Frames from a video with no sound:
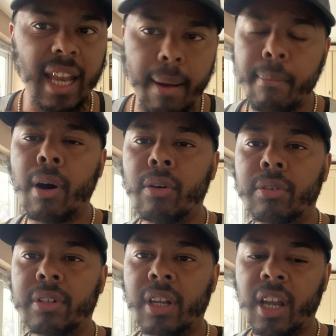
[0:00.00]
that
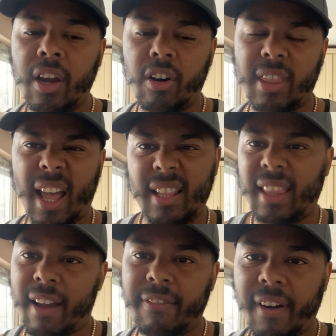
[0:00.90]
mode or that,
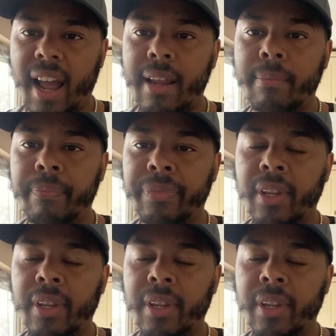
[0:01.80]
that vibe